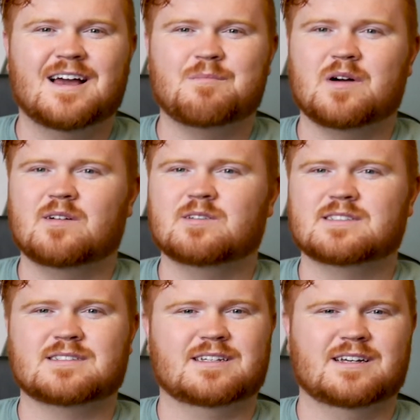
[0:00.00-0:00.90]
but it
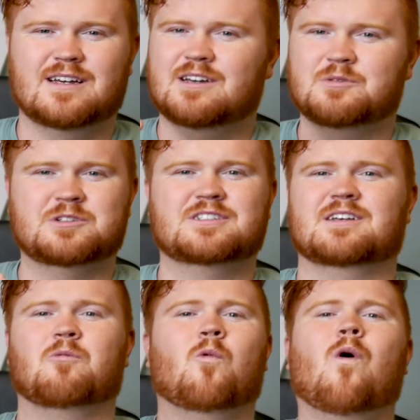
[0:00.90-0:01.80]
was just
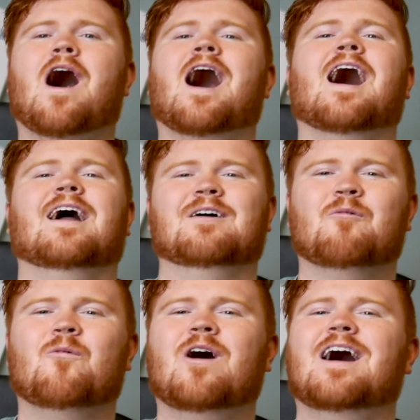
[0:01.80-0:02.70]
like,
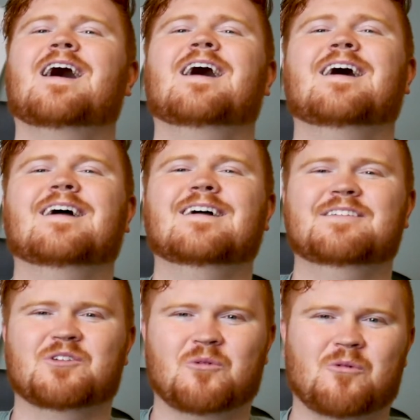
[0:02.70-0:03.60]
why
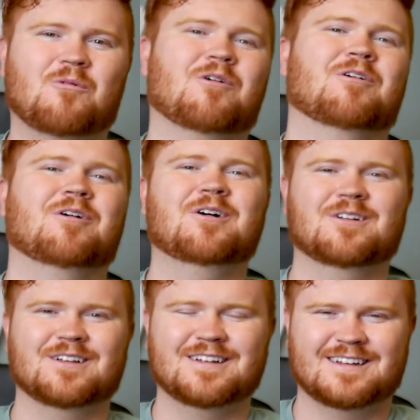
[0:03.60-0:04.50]
in the
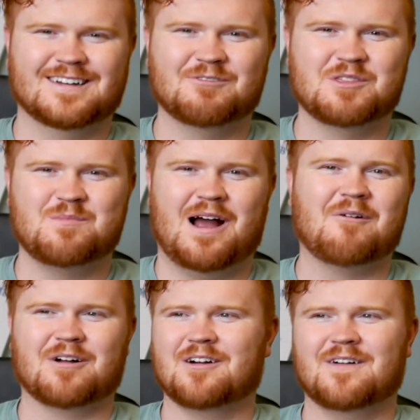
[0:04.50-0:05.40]
world would the
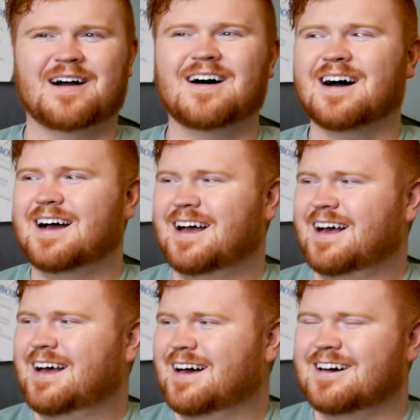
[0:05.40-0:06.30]
power go out
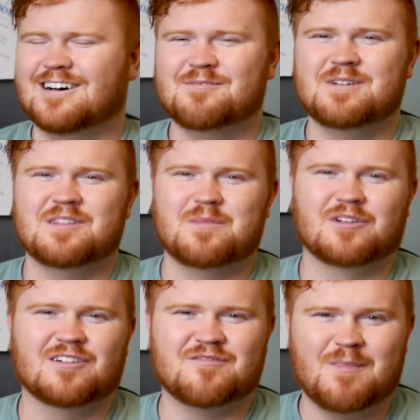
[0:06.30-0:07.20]
in the
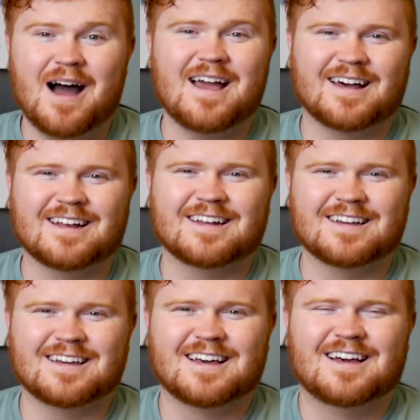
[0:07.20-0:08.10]
middle of my
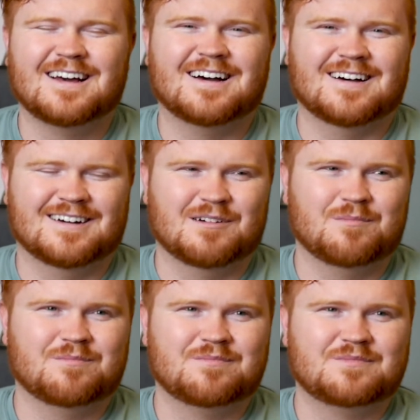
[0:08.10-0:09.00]
editing?
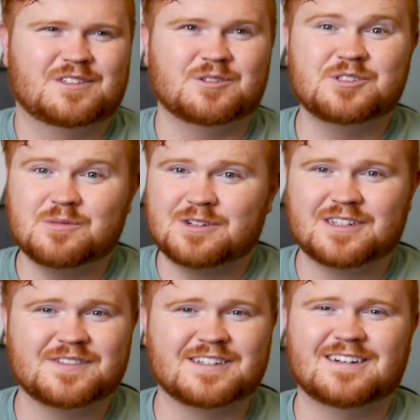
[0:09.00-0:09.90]
So it's super
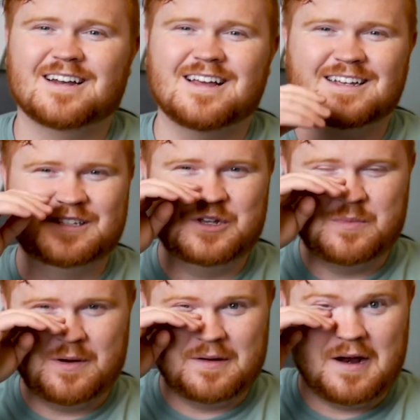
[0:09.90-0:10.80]
self-centered,
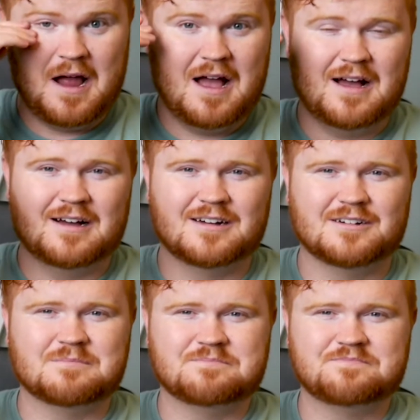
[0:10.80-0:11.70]
super
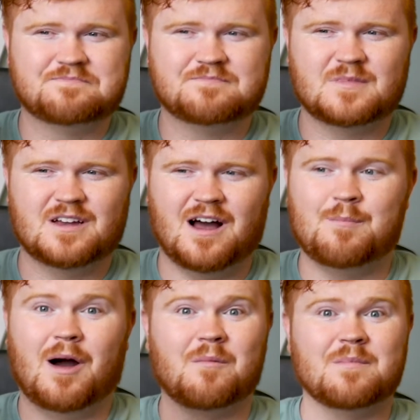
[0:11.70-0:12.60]

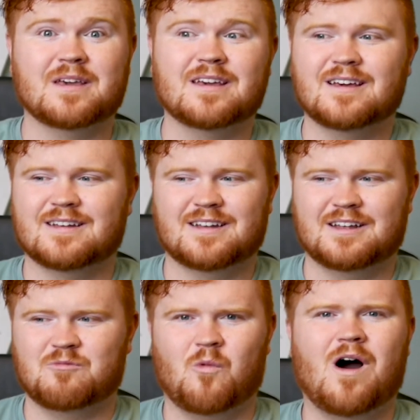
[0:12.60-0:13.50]
about me
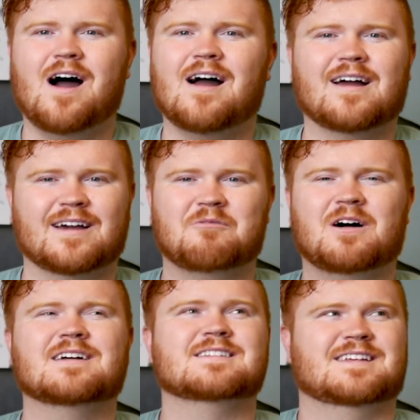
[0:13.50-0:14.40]
and why
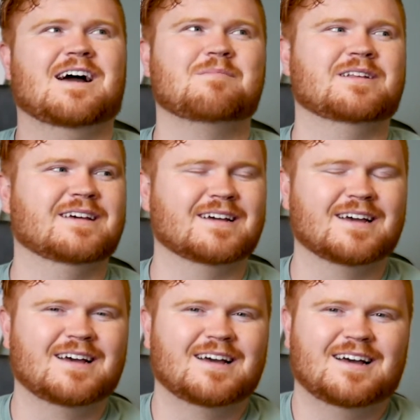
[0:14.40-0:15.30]
is this happening?
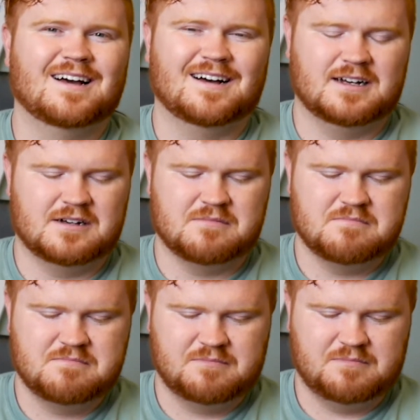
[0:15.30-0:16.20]
But
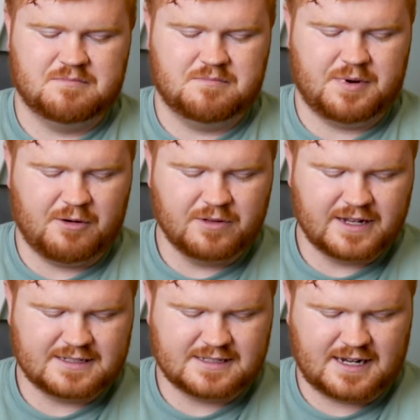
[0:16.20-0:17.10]
I really
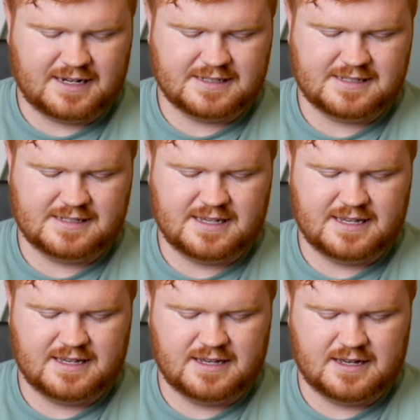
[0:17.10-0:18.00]
got to kind of
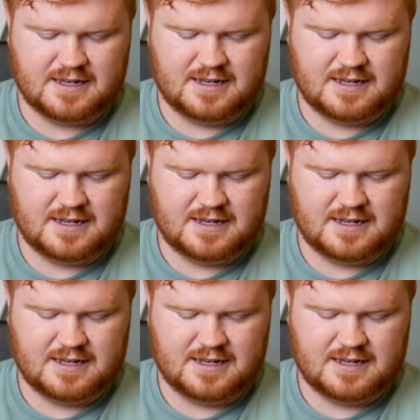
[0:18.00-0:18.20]
see